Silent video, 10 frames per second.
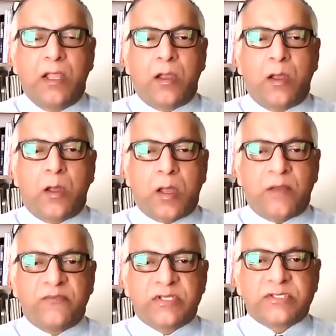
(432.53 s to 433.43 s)

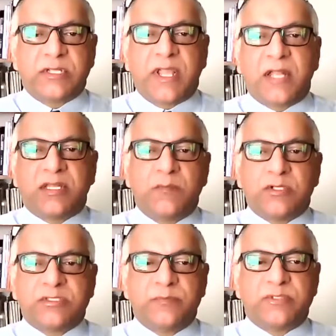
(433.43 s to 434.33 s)
Obviously, anti-Muslim
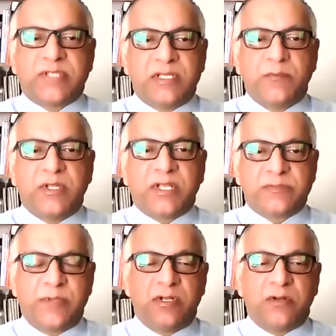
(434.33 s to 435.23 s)
sentiment has been
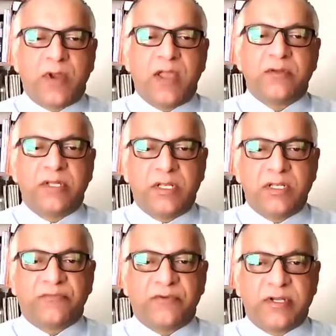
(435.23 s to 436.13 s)
around in India for
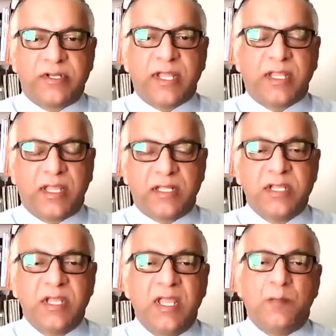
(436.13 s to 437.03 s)
decades,
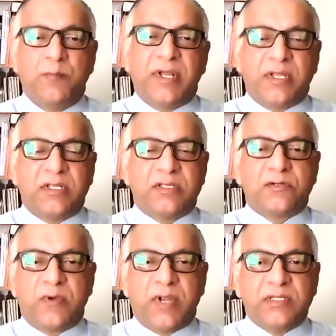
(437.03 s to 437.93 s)
but it is a
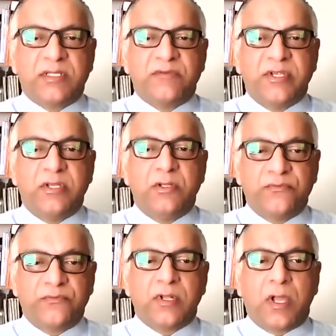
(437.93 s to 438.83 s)
relatively new
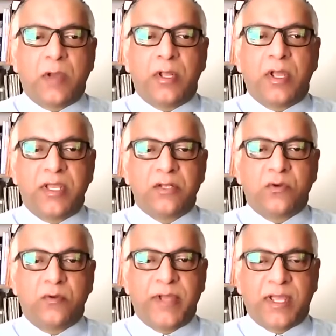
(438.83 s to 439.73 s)
phenomenon in
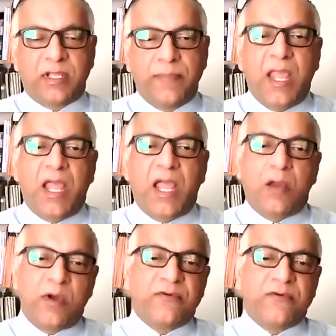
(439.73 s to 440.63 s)
Quebec.
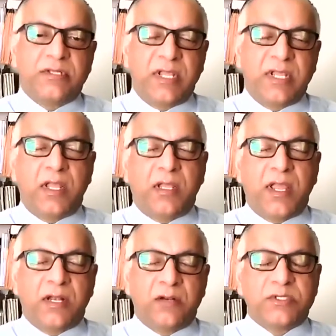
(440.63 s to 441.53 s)
However, the end
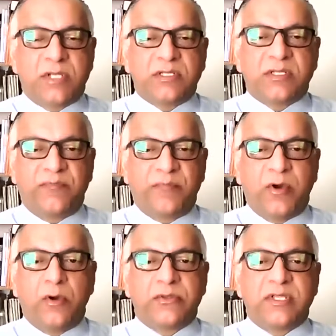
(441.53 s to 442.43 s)
result of both
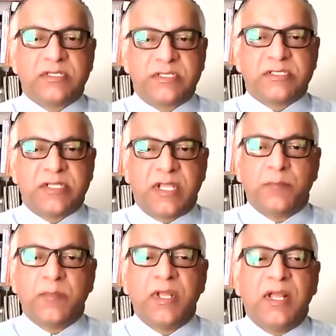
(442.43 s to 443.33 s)
is the same:
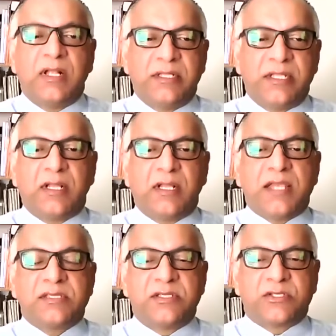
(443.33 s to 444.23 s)
legalized
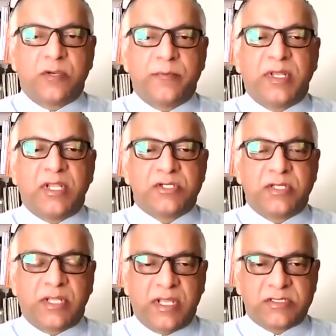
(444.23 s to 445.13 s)
discrimination
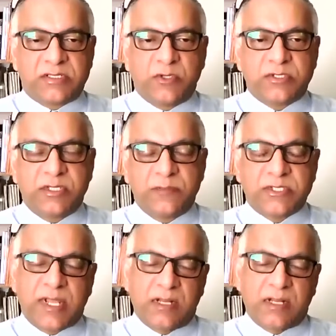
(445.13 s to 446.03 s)
against Muslims.
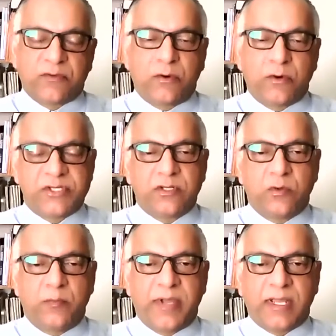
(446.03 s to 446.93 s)
And of course, in
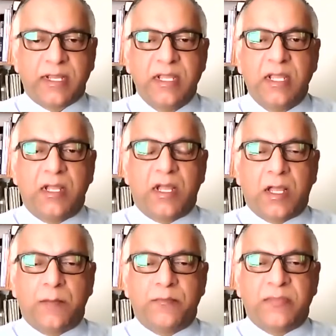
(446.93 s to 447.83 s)
Quebec,
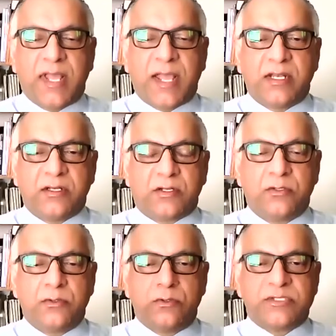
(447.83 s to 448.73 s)
that
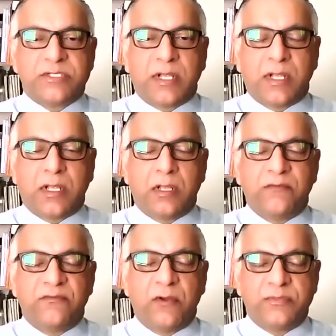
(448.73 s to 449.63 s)
includes
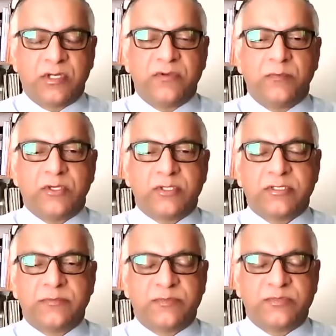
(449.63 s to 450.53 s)
observant Muslims,
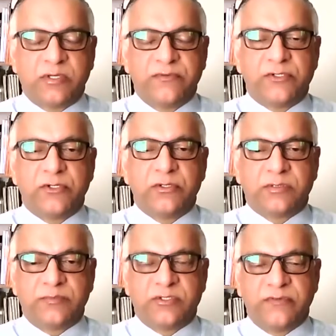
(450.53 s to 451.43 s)
observant Jews,
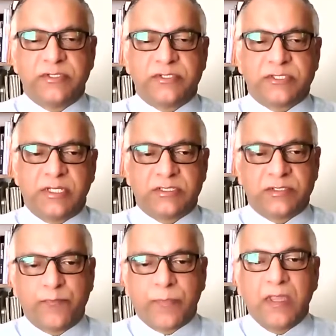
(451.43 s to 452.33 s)
observant Sikhs.
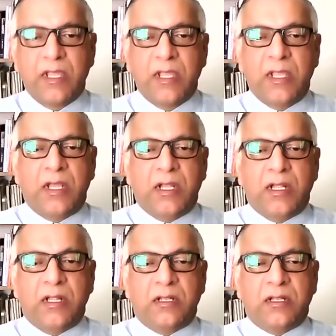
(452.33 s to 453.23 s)

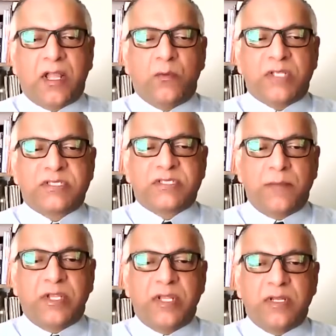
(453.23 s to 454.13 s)
Now, while some
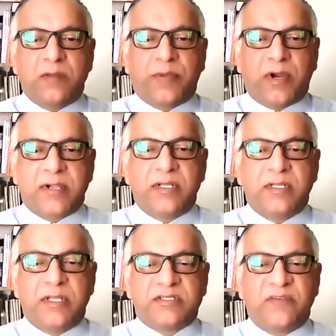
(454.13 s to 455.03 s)
Canadian party leaders
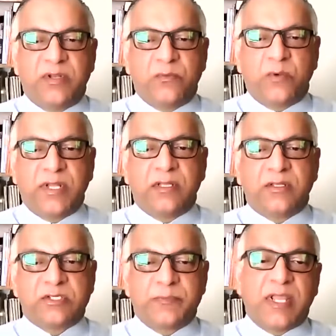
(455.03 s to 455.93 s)
have been willing to
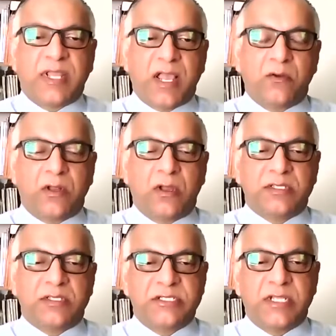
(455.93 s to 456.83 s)
speak out on the
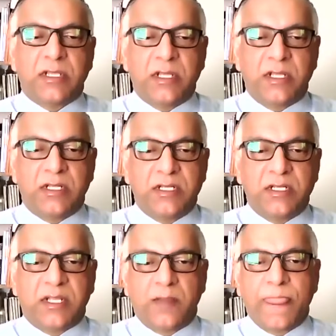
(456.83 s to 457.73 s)
CAA in India,
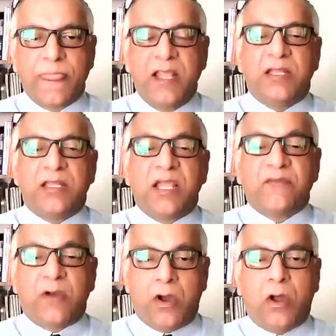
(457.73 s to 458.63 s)
they have
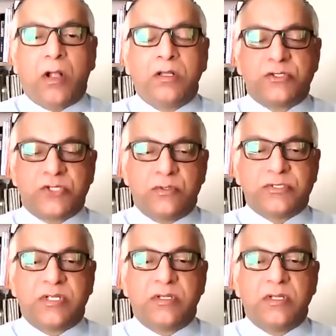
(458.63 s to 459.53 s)
all
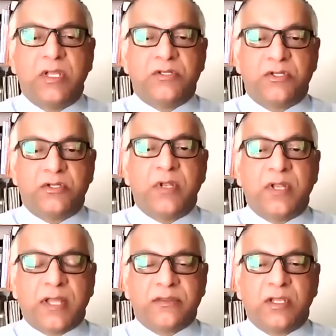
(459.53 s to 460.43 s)
chosen to do
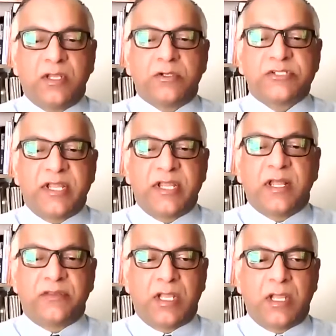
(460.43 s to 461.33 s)
nothing or say nothing
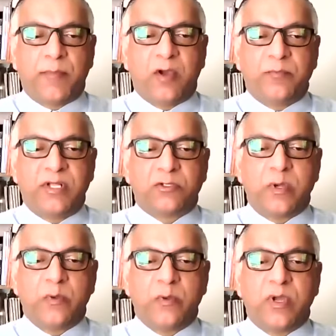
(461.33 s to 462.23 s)
about Bill
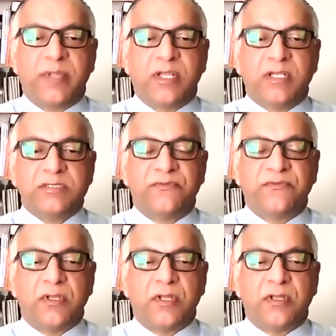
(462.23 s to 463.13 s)
21 because of
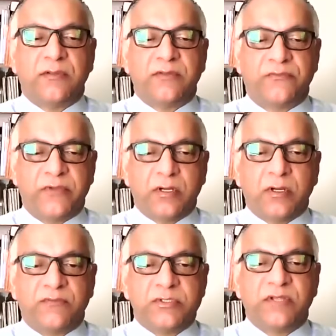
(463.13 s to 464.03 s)
the fear of
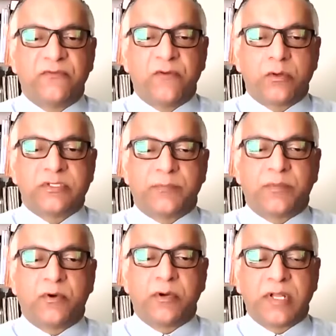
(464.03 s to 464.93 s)
losing voter support
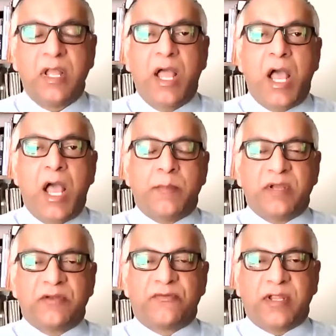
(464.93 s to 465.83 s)
among
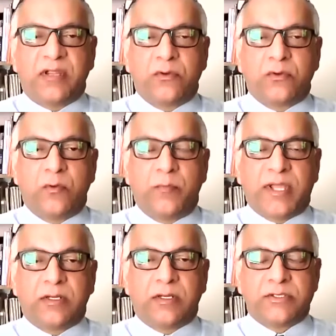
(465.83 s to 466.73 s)
Francophone
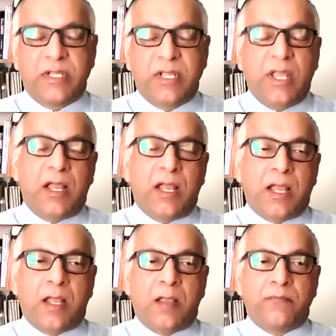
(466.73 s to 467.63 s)
Quebecers.
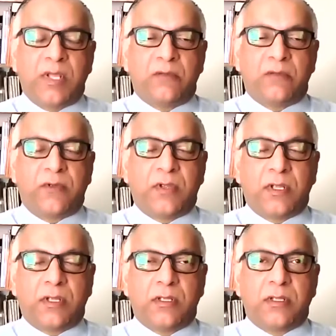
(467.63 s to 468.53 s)

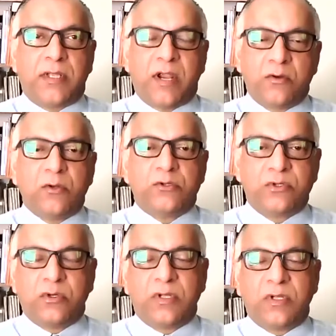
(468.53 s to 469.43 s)
Aaron O'Toole
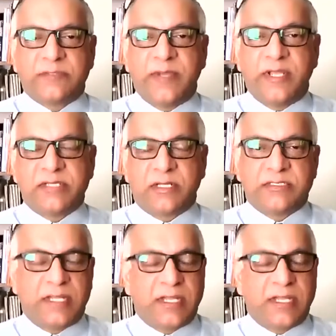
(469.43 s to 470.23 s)
has basically said